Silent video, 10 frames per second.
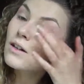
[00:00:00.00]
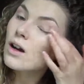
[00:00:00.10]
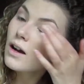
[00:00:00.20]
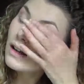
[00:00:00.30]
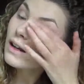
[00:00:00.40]

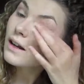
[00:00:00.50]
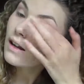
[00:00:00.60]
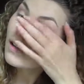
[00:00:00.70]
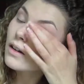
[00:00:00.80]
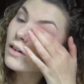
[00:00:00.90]
not
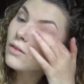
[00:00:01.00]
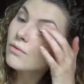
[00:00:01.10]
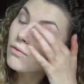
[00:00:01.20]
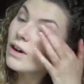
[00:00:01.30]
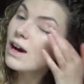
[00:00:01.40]
getting like a
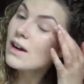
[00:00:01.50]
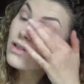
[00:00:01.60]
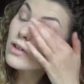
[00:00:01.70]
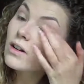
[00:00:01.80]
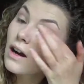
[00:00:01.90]

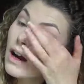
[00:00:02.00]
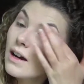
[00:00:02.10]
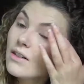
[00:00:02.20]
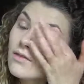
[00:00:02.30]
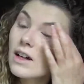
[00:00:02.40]
rash or eye
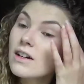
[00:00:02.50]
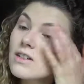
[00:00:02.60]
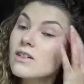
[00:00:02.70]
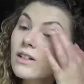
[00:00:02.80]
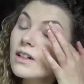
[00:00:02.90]

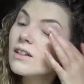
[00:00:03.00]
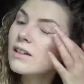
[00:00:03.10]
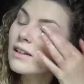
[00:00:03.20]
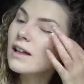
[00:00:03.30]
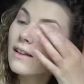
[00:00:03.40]
infection or anything
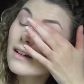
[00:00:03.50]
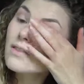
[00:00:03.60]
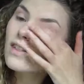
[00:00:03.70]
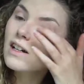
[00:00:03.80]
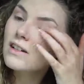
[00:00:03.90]
like that, then it's
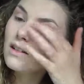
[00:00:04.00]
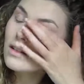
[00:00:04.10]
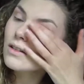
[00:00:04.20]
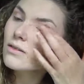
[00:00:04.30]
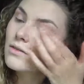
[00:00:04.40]
fine to
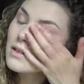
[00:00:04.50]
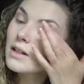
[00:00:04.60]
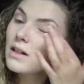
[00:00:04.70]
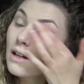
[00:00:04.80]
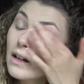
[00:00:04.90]
use.
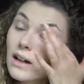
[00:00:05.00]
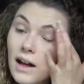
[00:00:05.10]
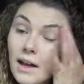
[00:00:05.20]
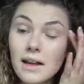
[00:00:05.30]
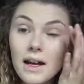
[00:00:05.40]

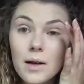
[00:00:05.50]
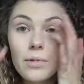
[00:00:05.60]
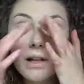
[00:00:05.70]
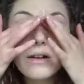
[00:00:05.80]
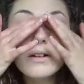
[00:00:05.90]
Like, I
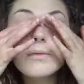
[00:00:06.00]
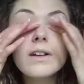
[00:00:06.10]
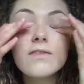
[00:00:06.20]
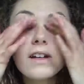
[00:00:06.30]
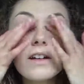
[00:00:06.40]
apply it with
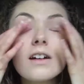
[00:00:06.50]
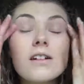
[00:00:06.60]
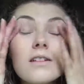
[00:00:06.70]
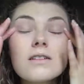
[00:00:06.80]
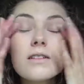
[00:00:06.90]
my
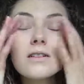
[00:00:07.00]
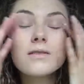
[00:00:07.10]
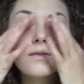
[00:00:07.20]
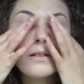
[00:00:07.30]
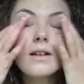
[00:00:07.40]
fingers,
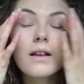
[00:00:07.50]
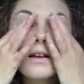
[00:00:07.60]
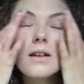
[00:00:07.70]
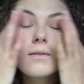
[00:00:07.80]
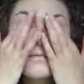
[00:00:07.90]

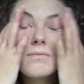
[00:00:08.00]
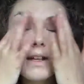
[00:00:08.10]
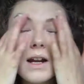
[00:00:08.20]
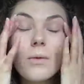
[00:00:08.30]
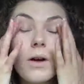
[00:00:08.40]
and
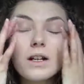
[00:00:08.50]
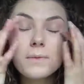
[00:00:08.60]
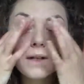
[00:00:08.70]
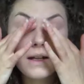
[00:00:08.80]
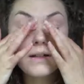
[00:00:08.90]
I wash
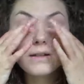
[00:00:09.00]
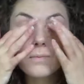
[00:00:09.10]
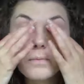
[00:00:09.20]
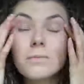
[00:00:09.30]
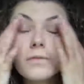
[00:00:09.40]
my hands
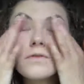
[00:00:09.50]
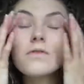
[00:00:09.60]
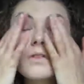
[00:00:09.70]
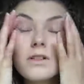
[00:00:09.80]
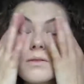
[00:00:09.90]

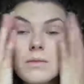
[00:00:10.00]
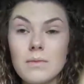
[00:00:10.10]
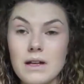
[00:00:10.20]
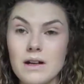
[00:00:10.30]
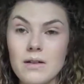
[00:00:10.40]
before doing my
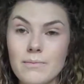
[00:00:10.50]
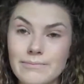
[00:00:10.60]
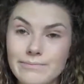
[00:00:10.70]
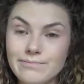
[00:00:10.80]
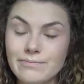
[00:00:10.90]
makeup.
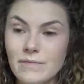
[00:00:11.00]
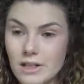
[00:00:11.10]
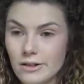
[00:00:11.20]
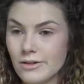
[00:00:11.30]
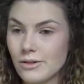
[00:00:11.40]

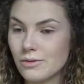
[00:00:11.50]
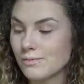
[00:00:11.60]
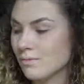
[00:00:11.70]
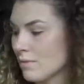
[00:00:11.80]
So